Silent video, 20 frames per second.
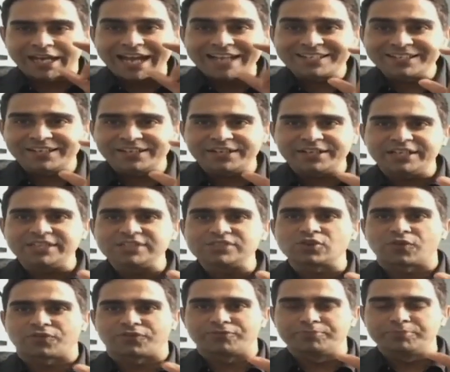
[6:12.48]

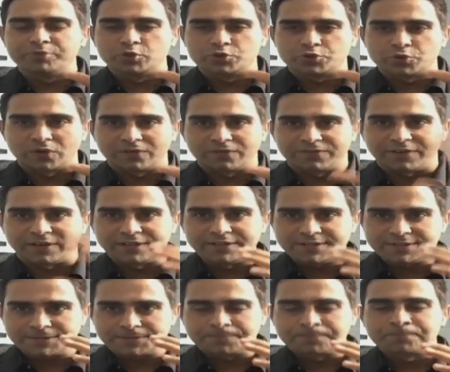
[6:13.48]
categories of mutual
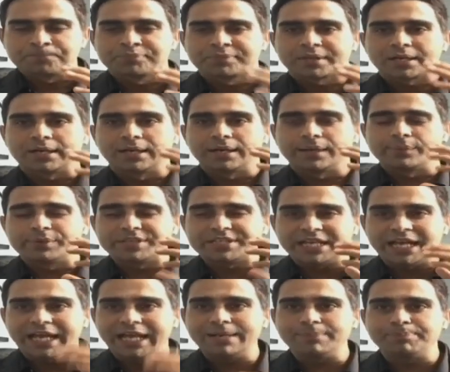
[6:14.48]
funds
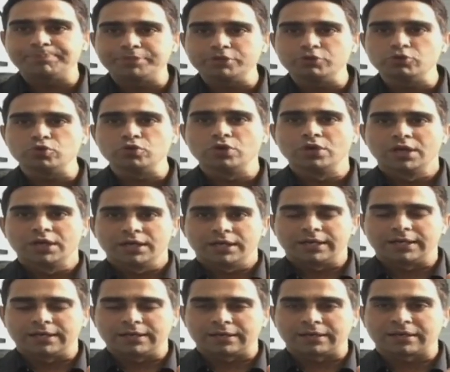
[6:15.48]
which help you
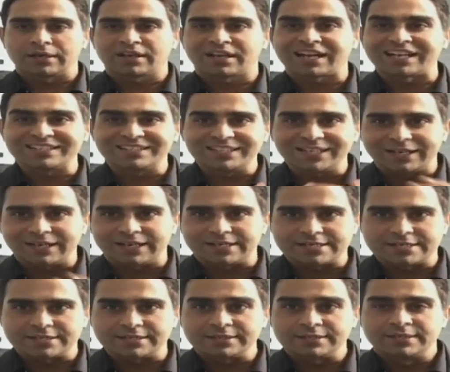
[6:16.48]
cut the
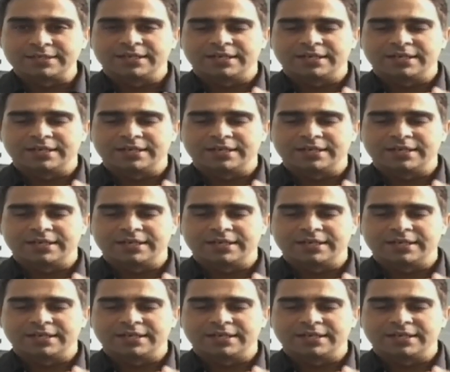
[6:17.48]
clutter,